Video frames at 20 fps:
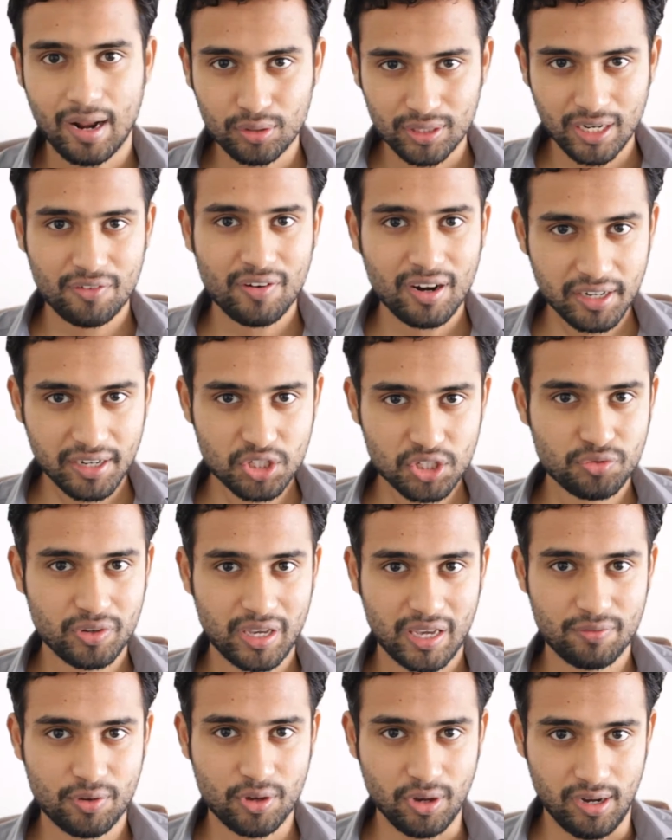Now the advantage
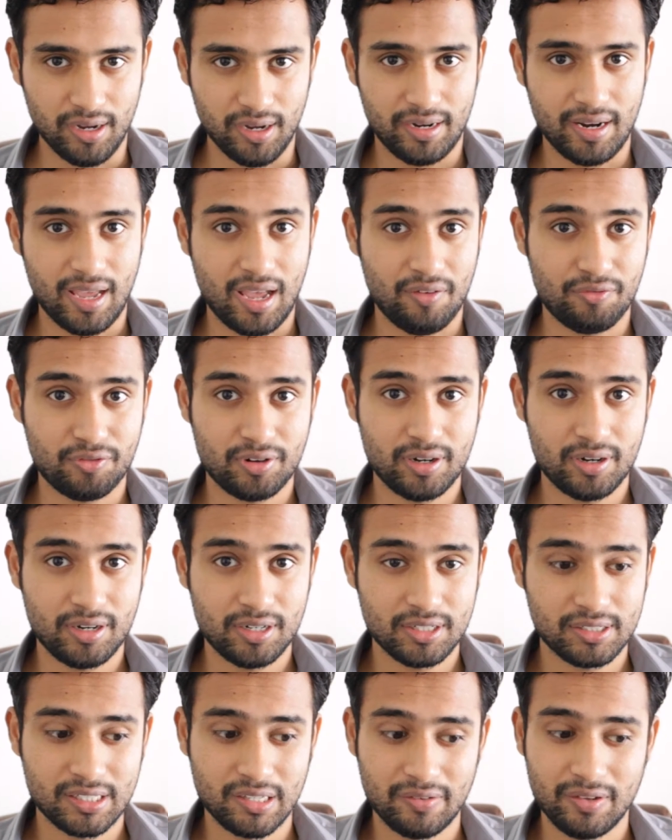we have got
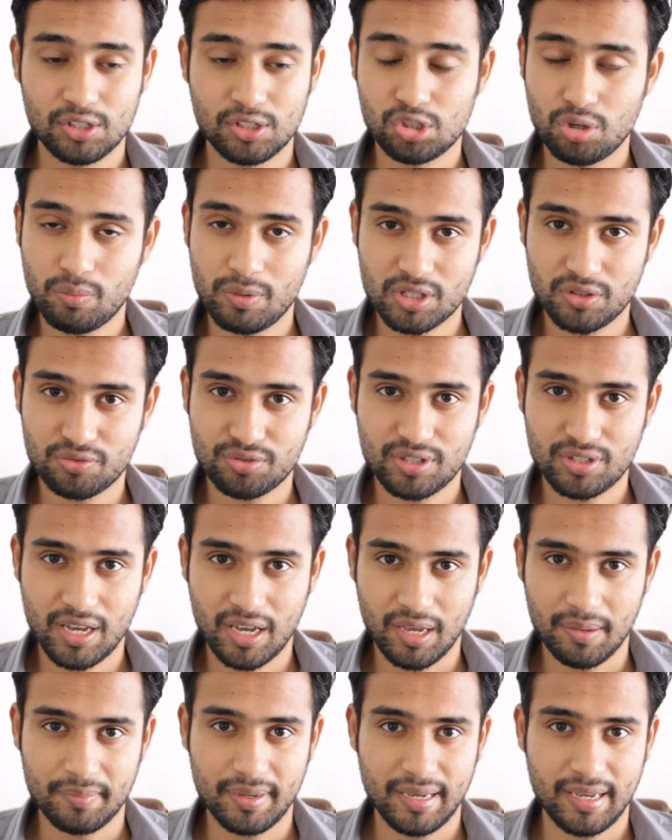after saving so much of
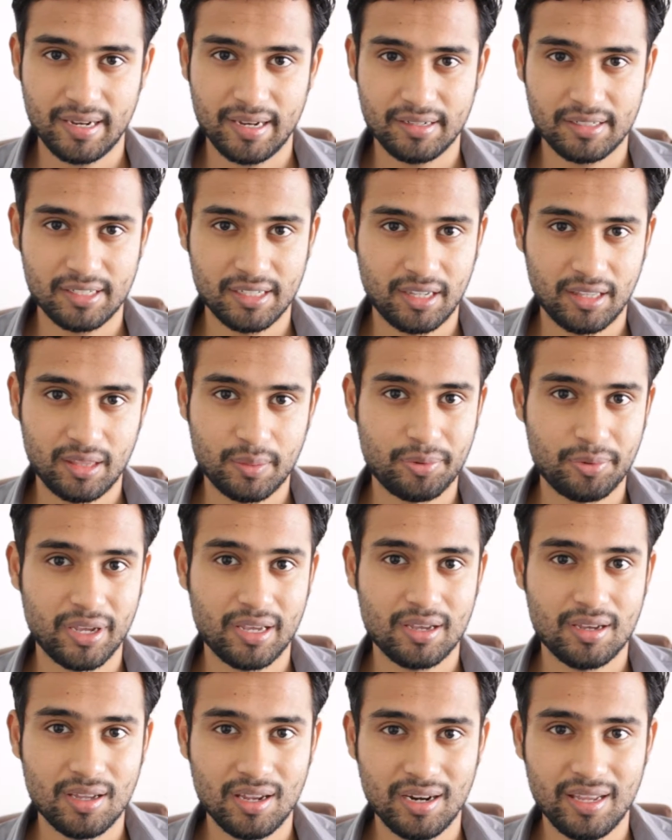time and taking the
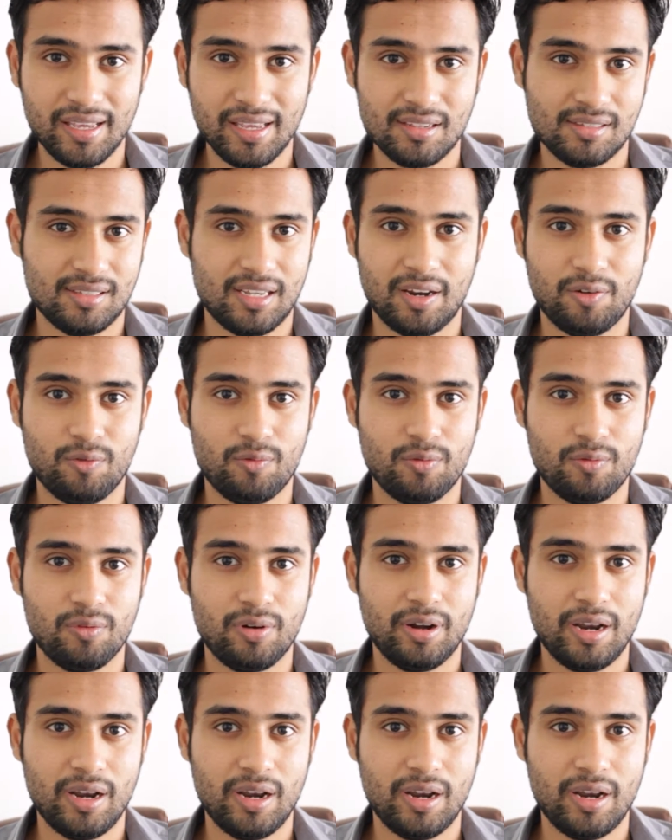break early is that